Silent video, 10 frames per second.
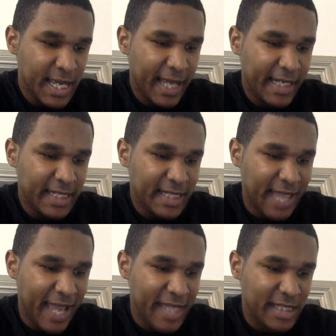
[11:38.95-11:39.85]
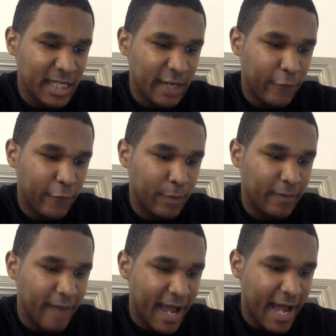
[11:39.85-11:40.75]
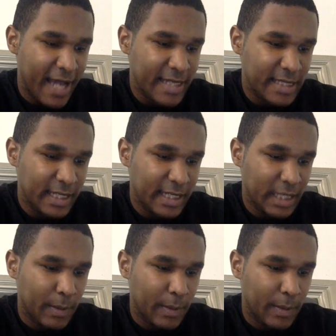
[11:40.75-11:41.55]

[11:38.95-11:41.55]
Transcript: and its age therefore provides an upper